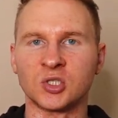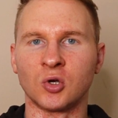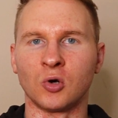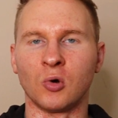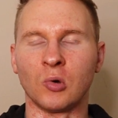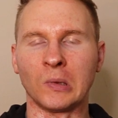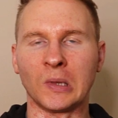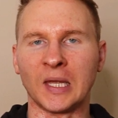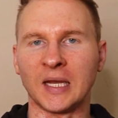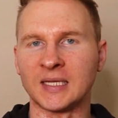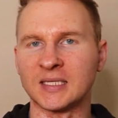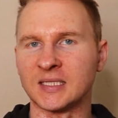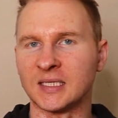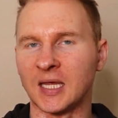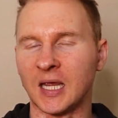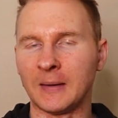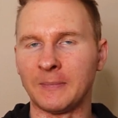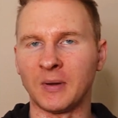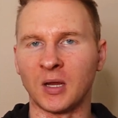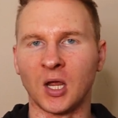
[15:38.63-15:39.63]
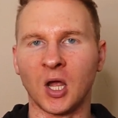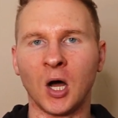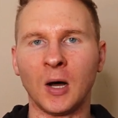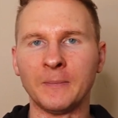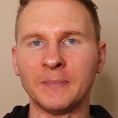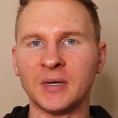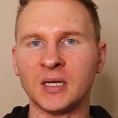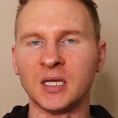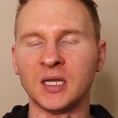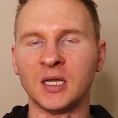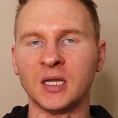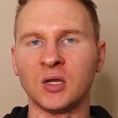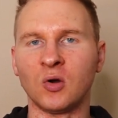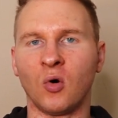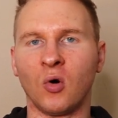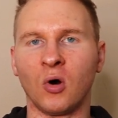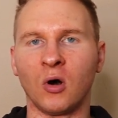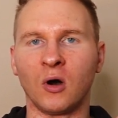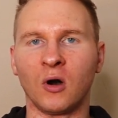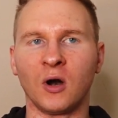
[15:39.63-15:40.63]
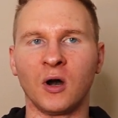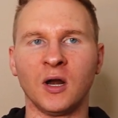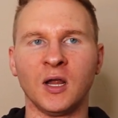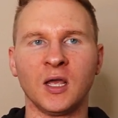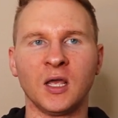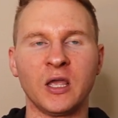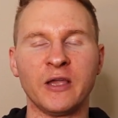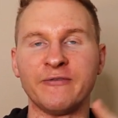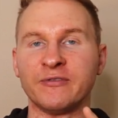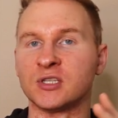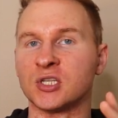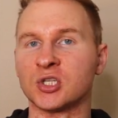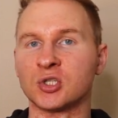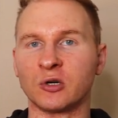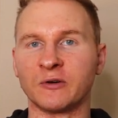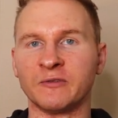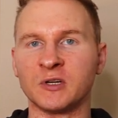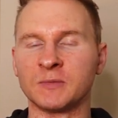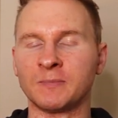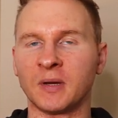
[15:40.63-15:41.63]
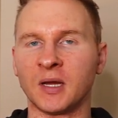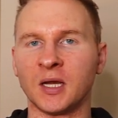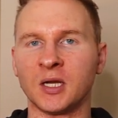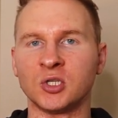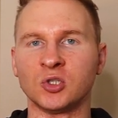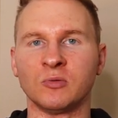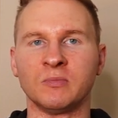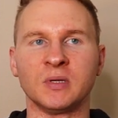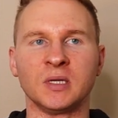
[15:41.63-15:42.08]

So landscaping company, or if it's a service page,